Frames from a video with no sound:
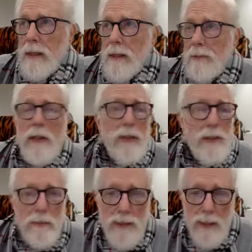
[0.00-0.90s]

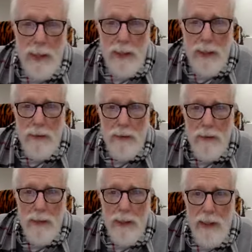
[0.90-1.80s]
field of study
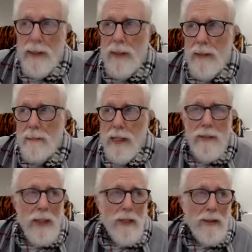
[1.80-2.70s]
or any
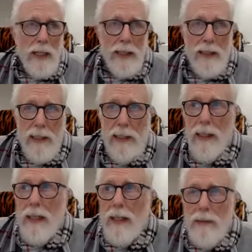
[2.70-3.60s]
magical technique.
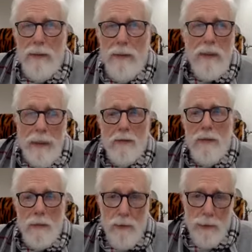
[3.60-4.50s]
There's a
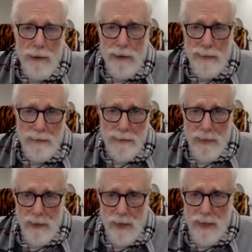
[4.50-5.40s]
difference between
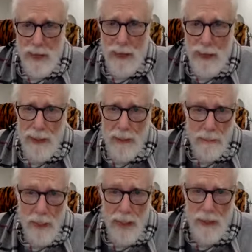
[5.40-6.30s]
studying
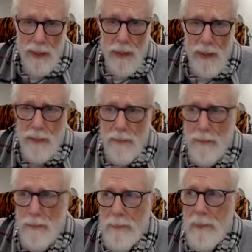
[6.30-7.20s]
magic
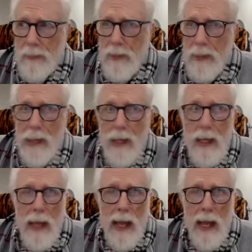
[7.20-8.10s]

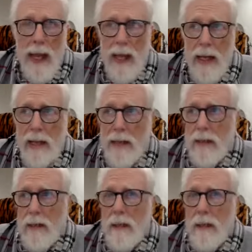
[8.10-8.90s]
and